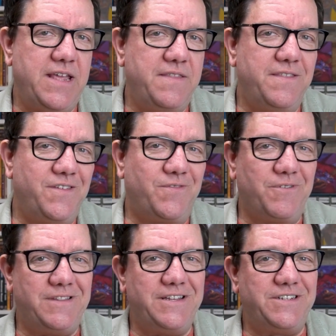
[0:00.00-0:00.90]
in this
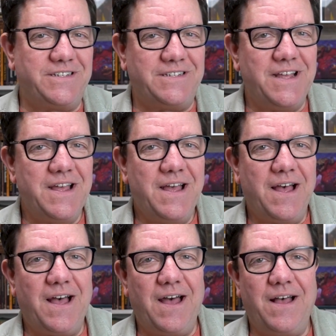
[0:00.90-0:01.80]
religious
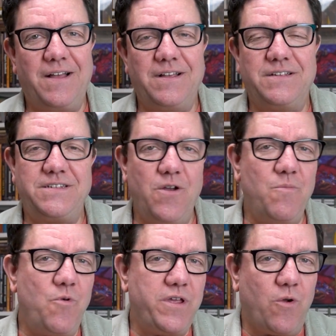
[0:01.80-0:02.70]

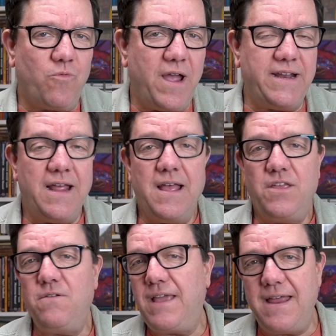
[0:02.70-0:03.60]
ceremony or rite.
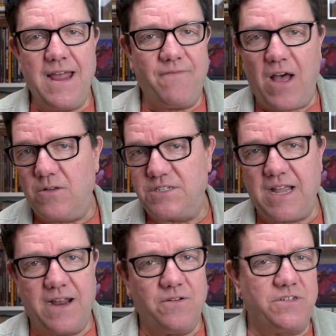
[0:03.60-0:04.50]
You can have
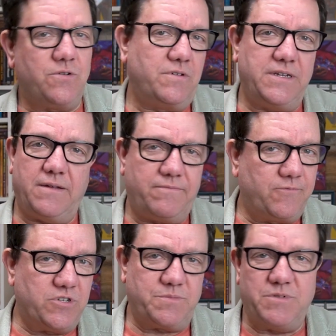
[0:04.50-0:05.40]
outsiders, certainly at
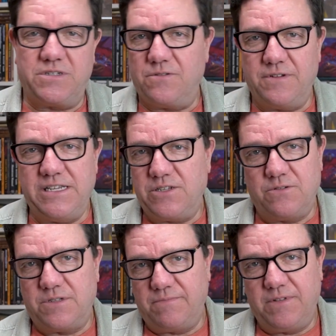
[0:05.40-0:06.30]
Christmas or
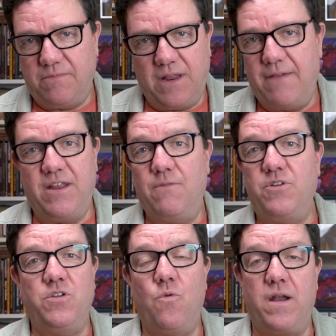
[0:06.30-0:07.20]
Easter's. You can have
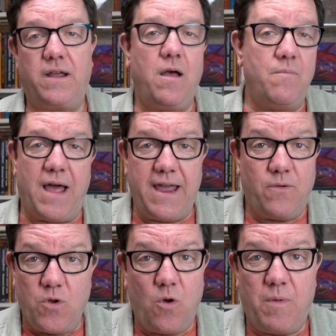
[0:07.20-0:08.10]
anyone you want to come, but I
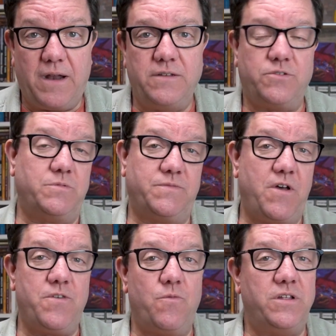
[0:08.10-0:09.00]
don't know about in terms of
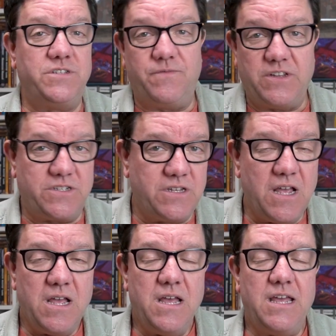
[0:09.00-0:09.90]
other ones if
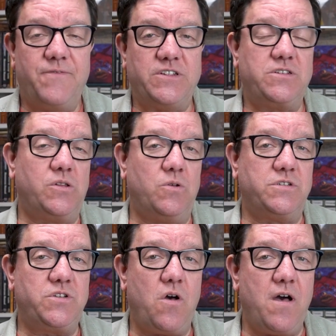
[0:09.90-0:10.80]
it's
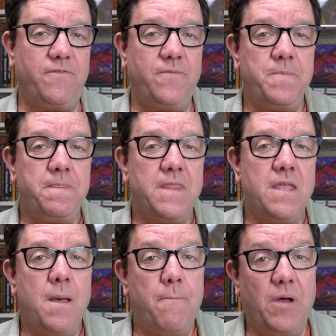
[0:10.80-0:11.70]
closed off.
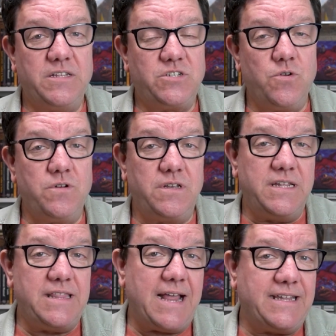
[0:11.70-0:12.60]
But
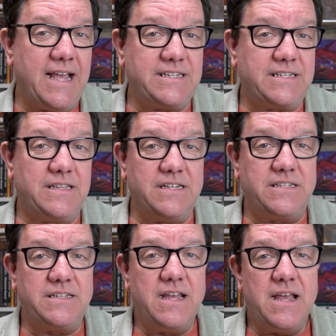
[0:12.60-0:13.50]
certainly that guest
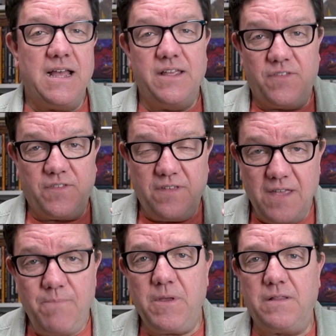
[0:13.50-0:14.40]
list is
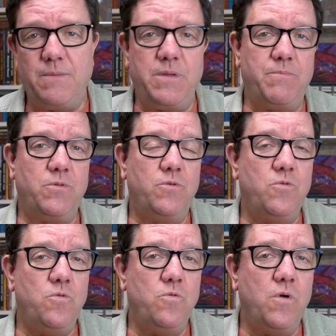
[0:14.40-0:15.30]
typically people
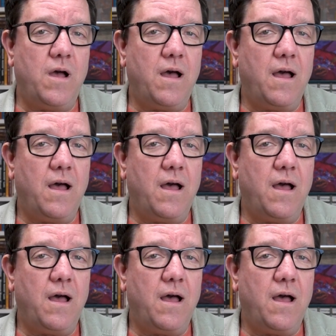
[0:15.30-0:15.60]
who